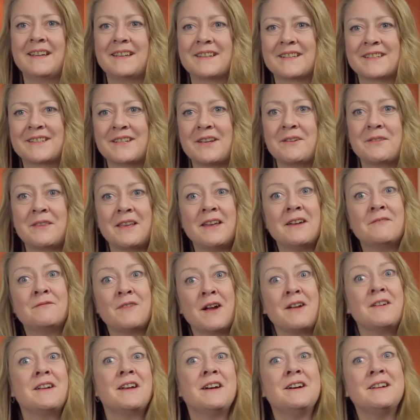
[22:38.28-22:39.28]
So the
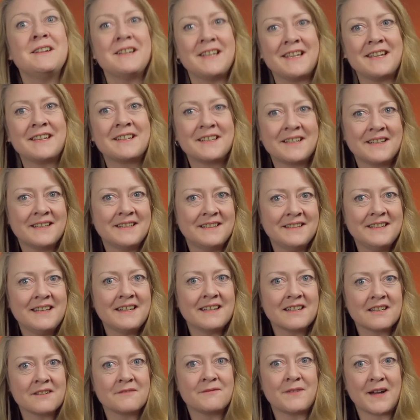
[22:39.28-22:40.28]
very early
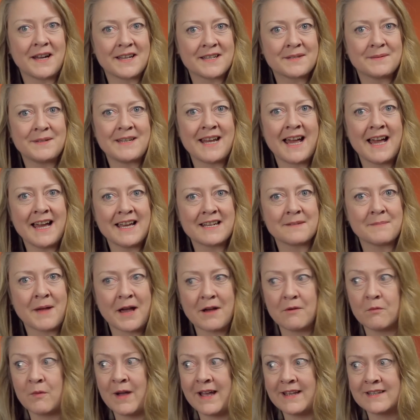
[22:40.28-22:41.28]
legal advice we'd had
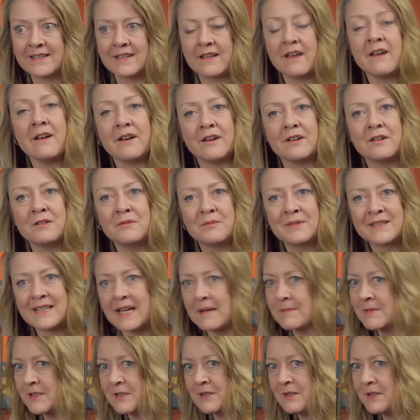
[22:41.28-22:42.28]
about where to go was
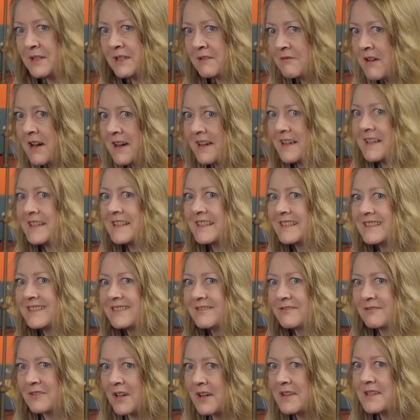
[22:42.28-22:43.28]
absolutely right.
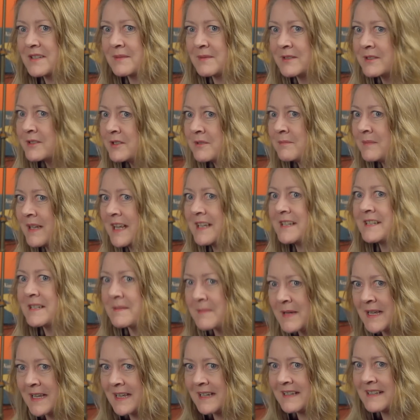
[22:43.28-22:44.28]
France was a good place to
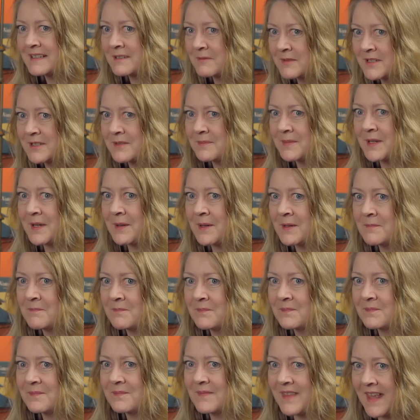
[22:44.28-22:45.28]
be as a whistleblower
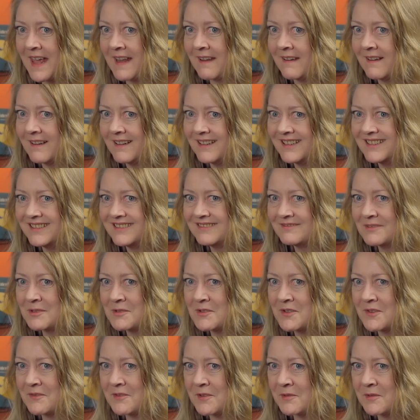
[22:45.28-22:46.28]
then.
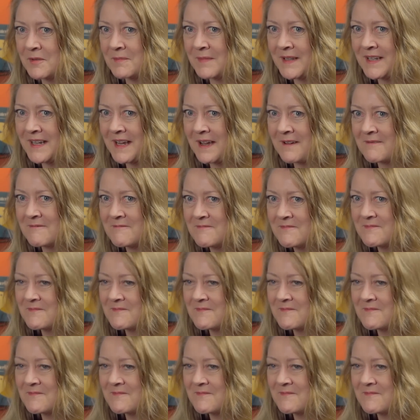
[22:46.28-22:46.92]
Not sure if it would be now.